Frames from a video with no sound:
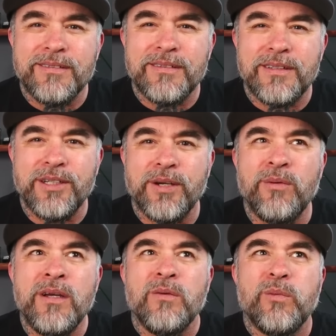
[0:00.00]

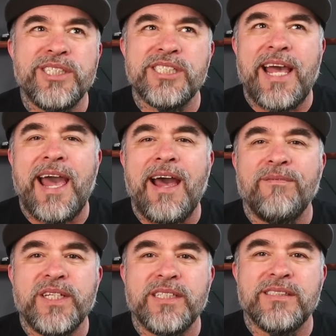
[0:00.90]
We just have
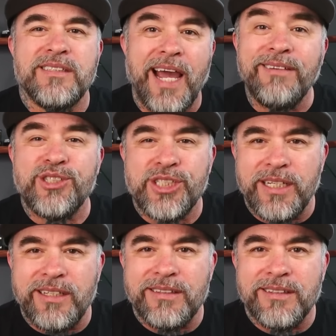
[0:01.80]
this knife
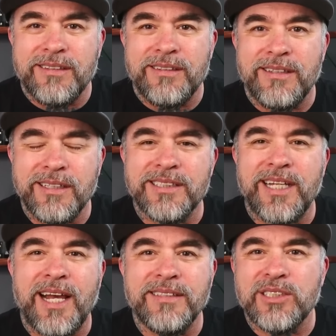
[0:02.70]
sheath
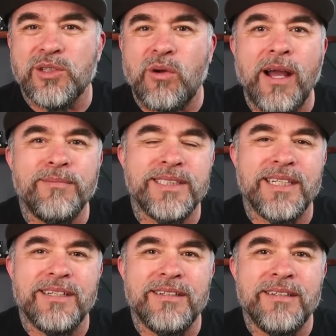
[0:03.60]
inside this crime
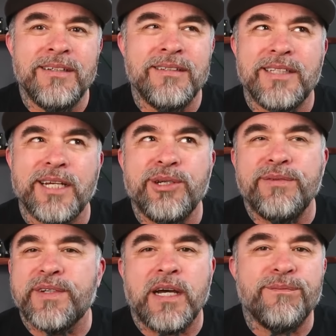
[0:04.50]
scene that could
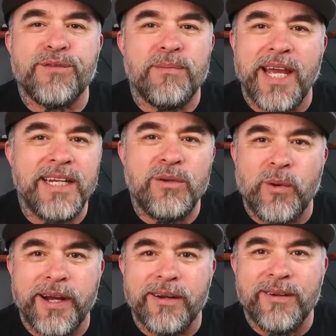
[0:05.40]
have come from anywhere.